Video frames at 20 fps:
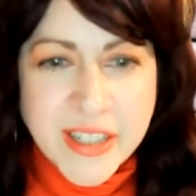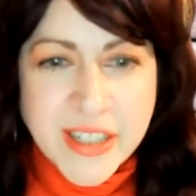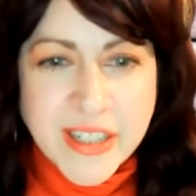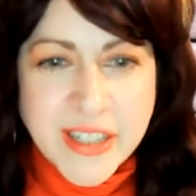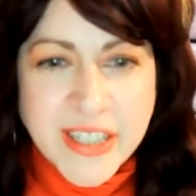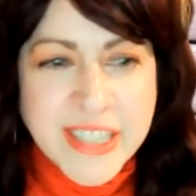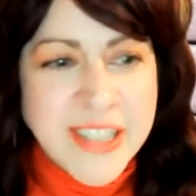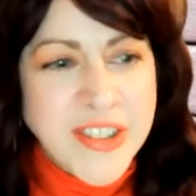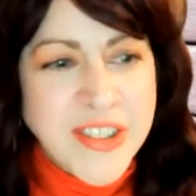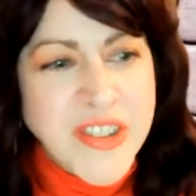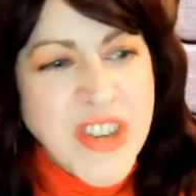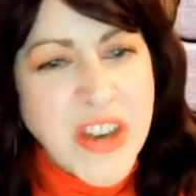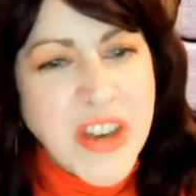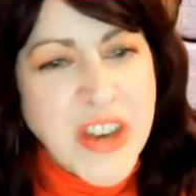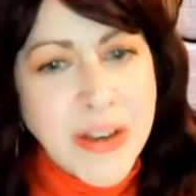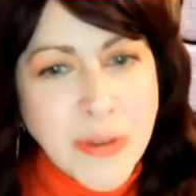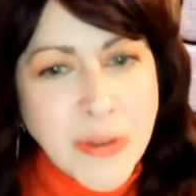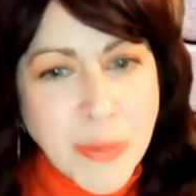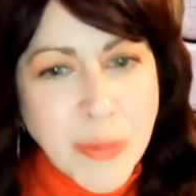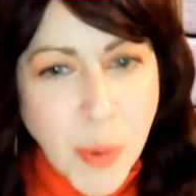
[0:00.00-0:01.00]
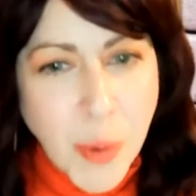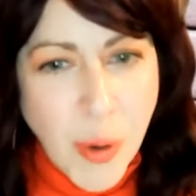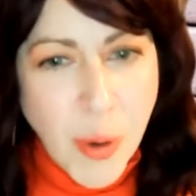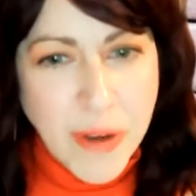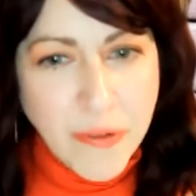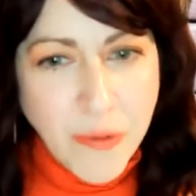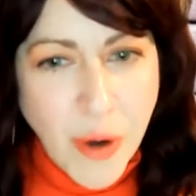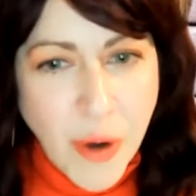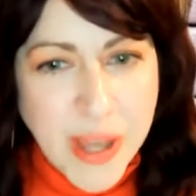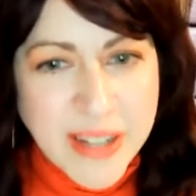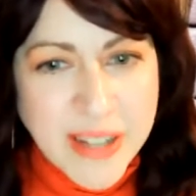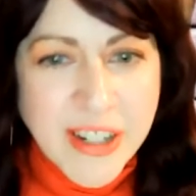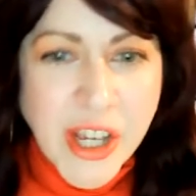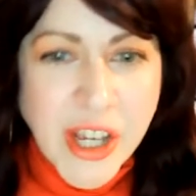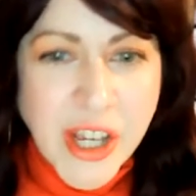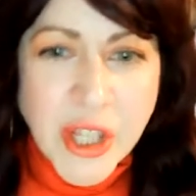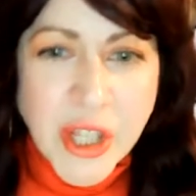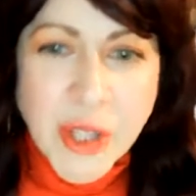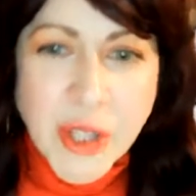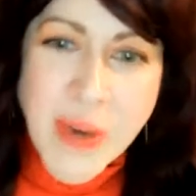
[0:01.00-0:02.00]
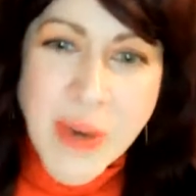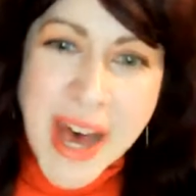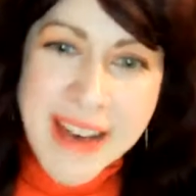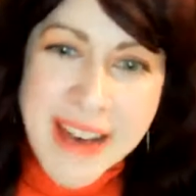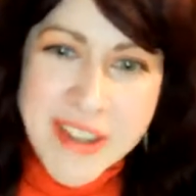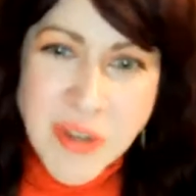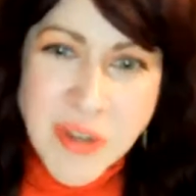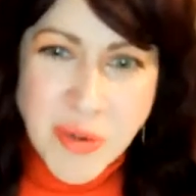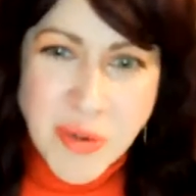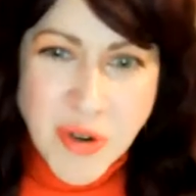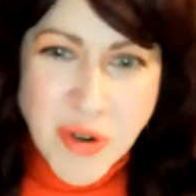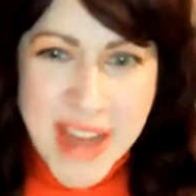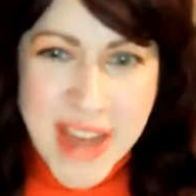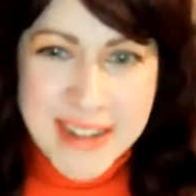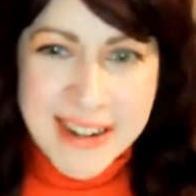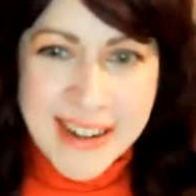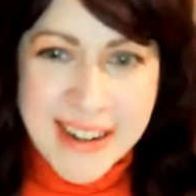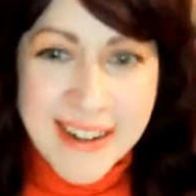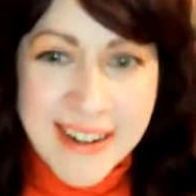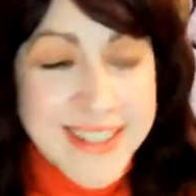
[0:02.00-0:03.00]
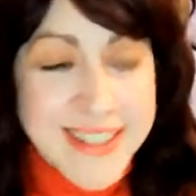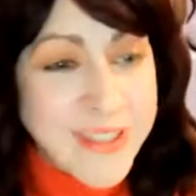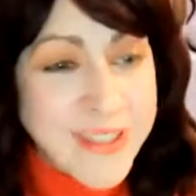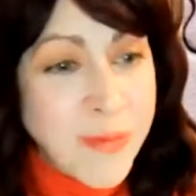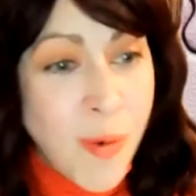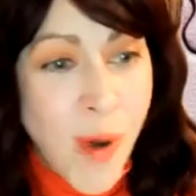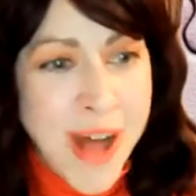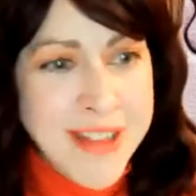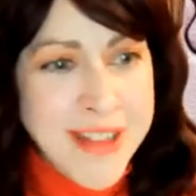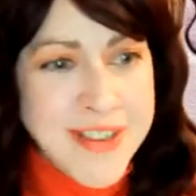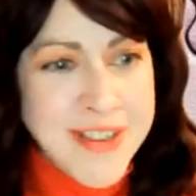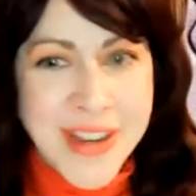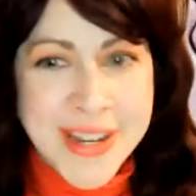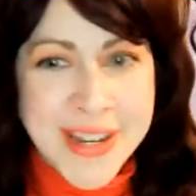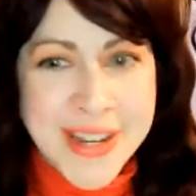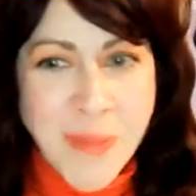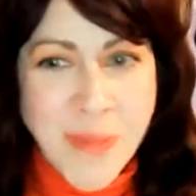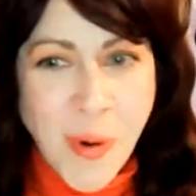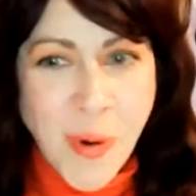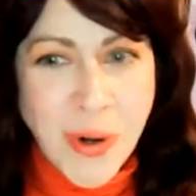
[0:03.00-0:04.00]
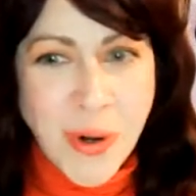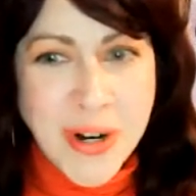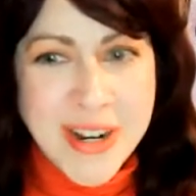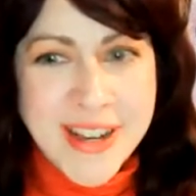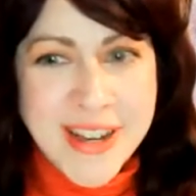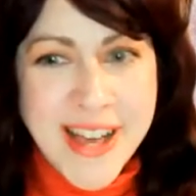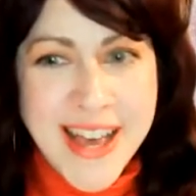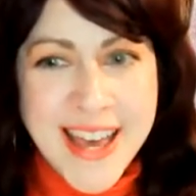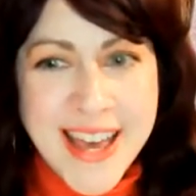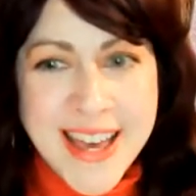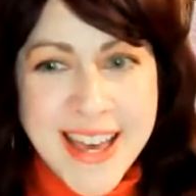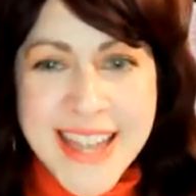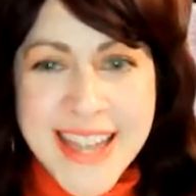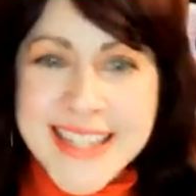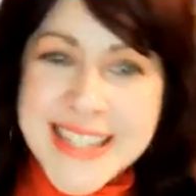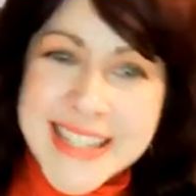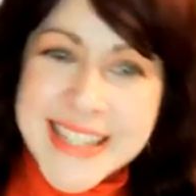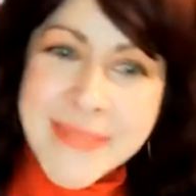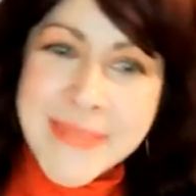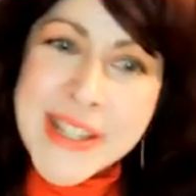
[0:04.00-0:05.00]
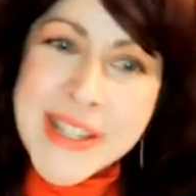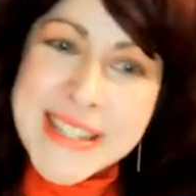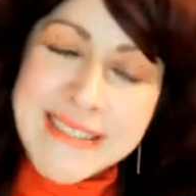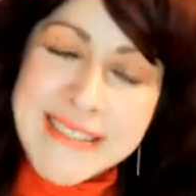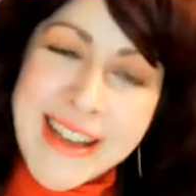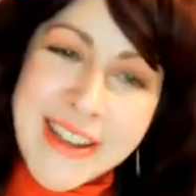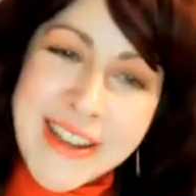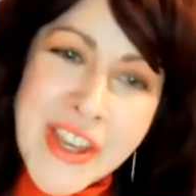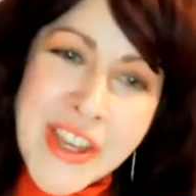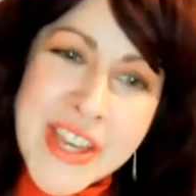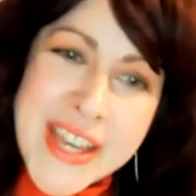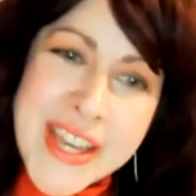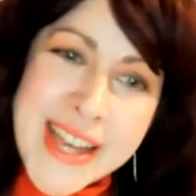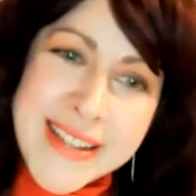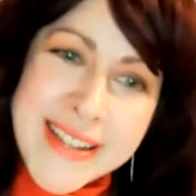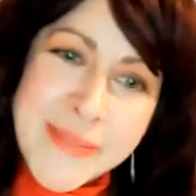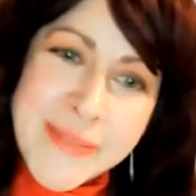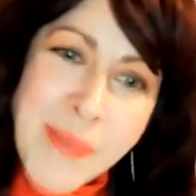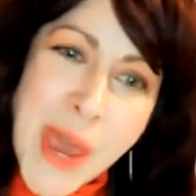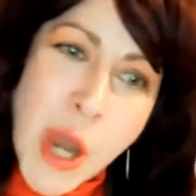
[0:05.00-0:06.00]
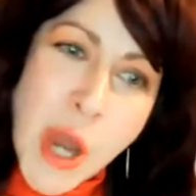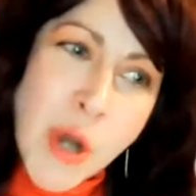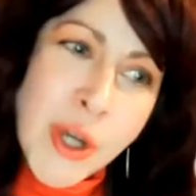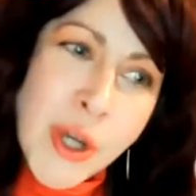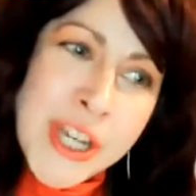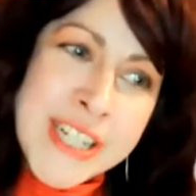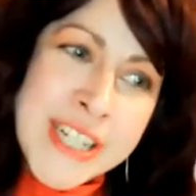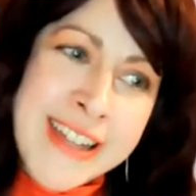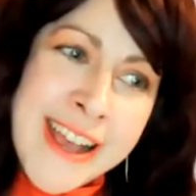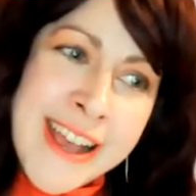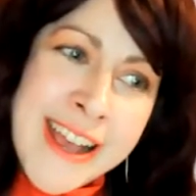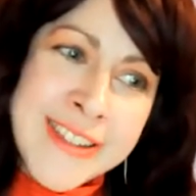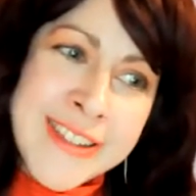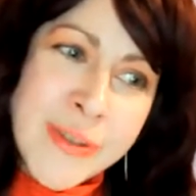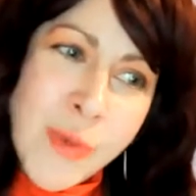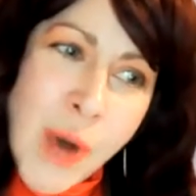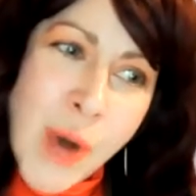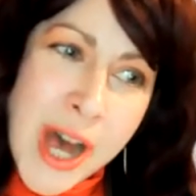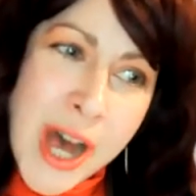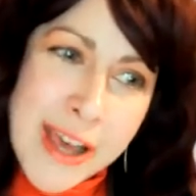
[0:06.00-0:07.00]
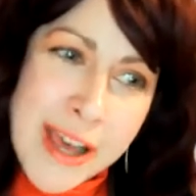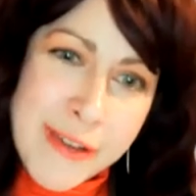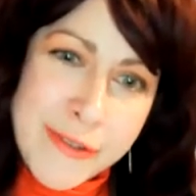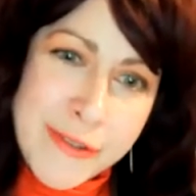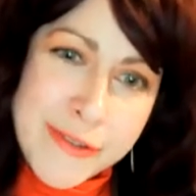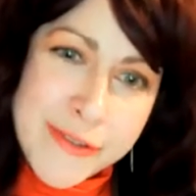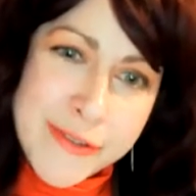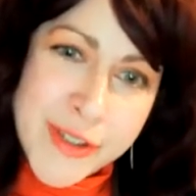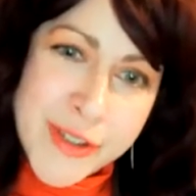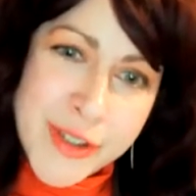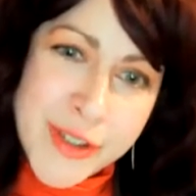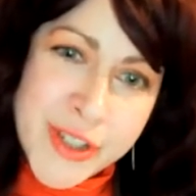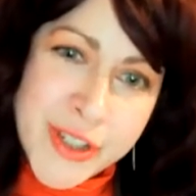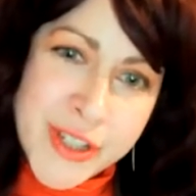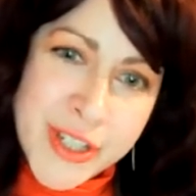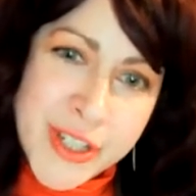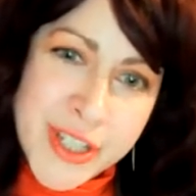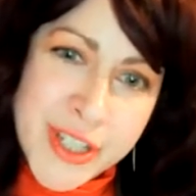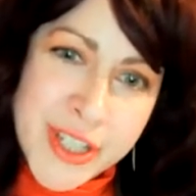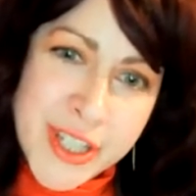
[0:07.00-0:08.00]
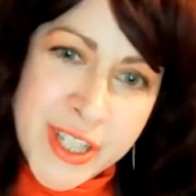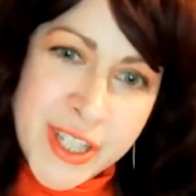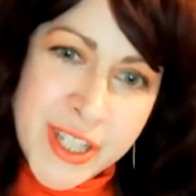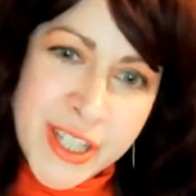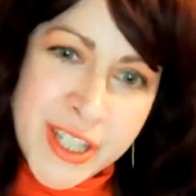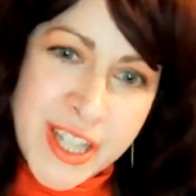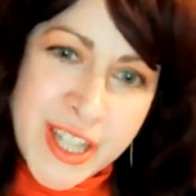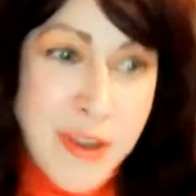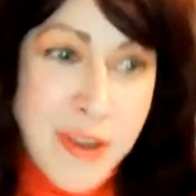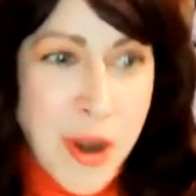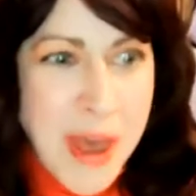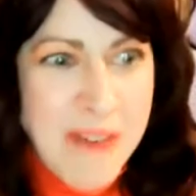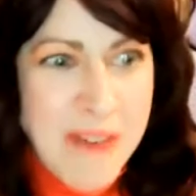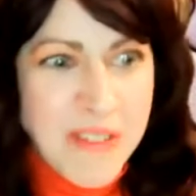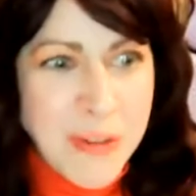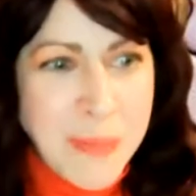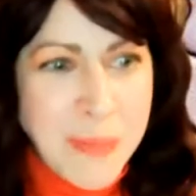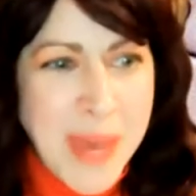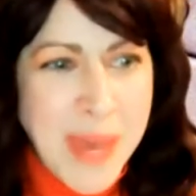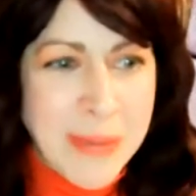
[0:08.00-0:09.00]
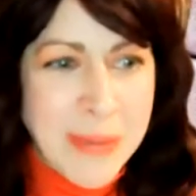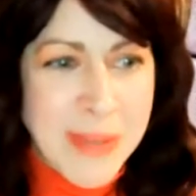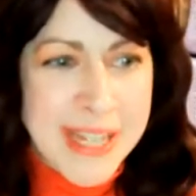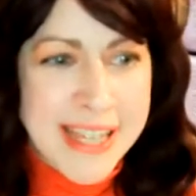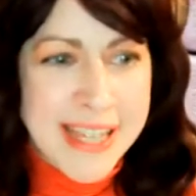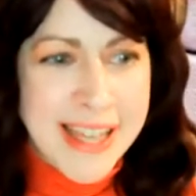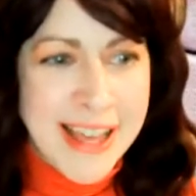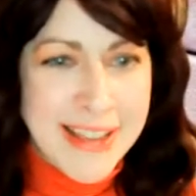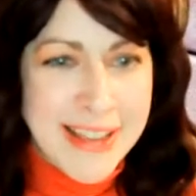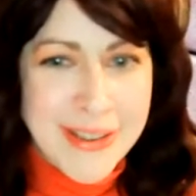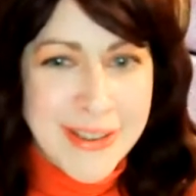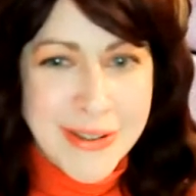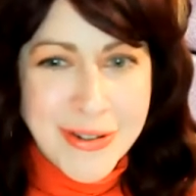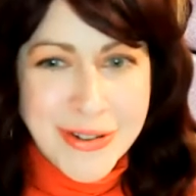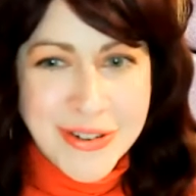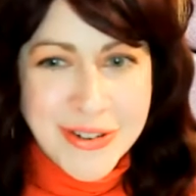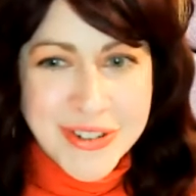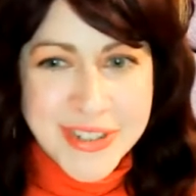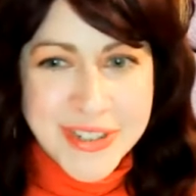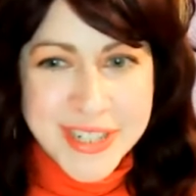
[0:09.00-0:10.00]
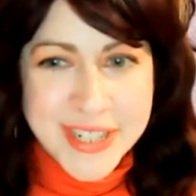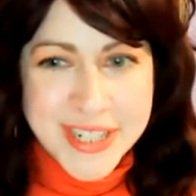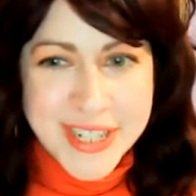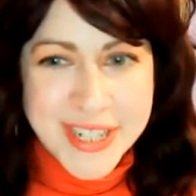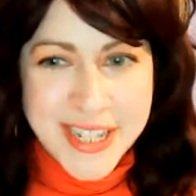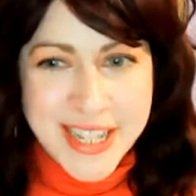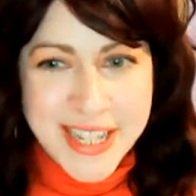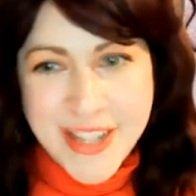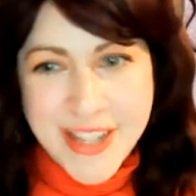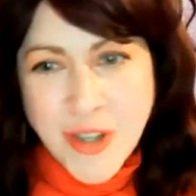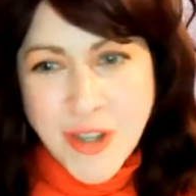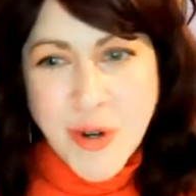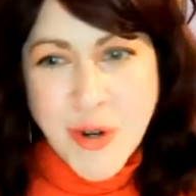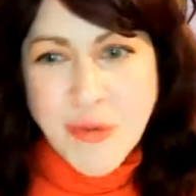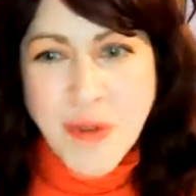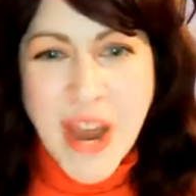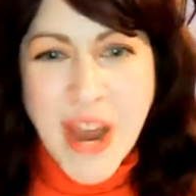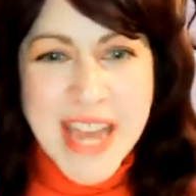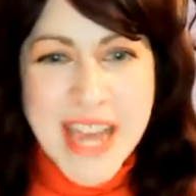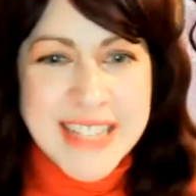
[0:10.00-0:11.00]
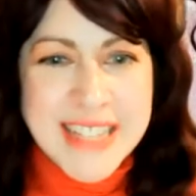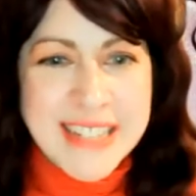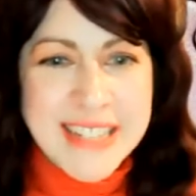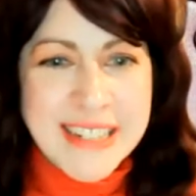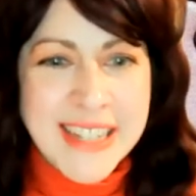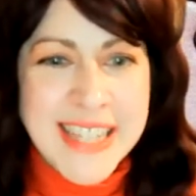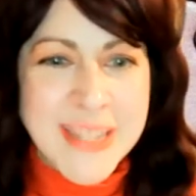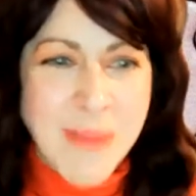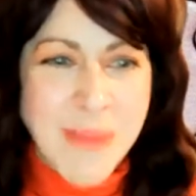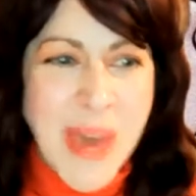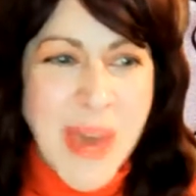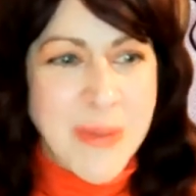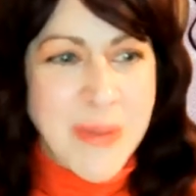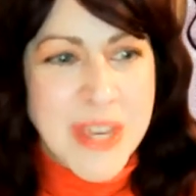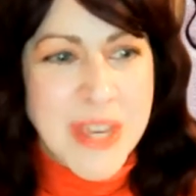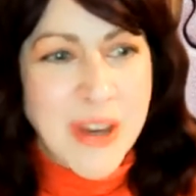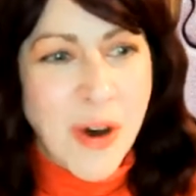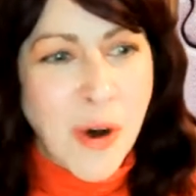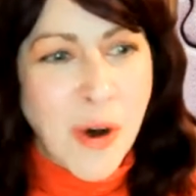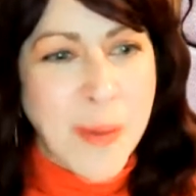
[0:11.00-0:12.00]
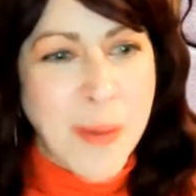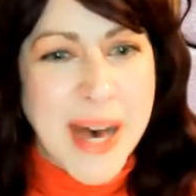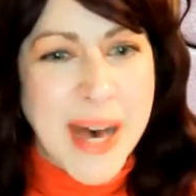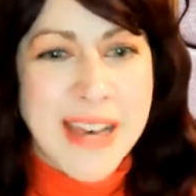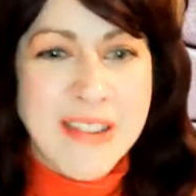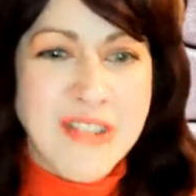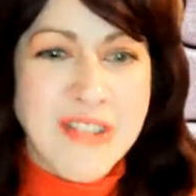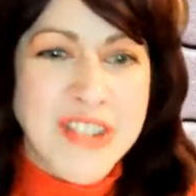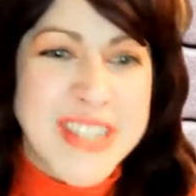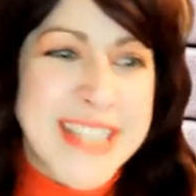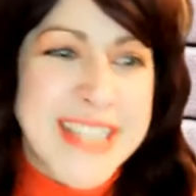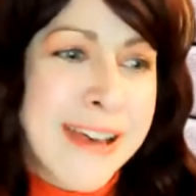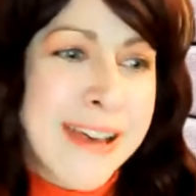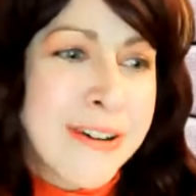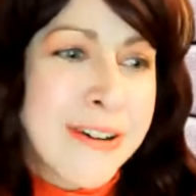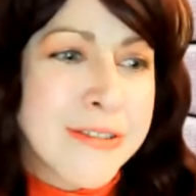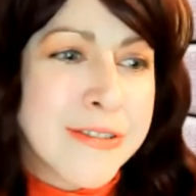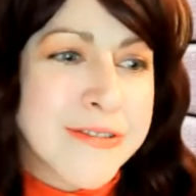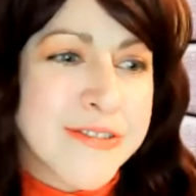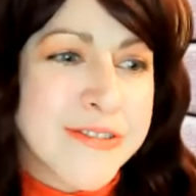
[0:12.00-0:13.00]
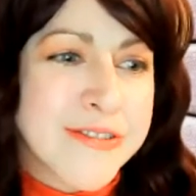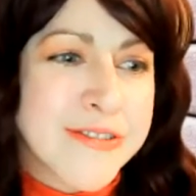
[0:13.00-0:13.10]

Then there's the other boyfriend who got you pregnant and doesn't want you anymore. And 6 months later, he gets married and has a wife. And they're having a baby together. And you're raising his baby all by yourself.